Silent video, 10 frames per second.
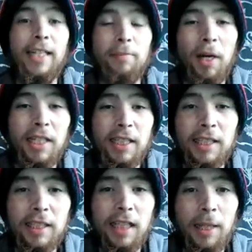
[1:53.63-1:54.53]
his
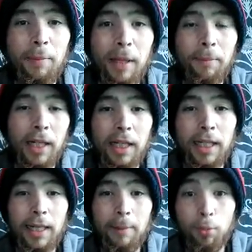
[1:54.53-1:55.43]
buddies keeping
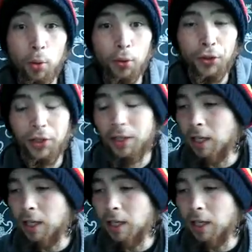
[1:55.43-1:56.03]
money abroad.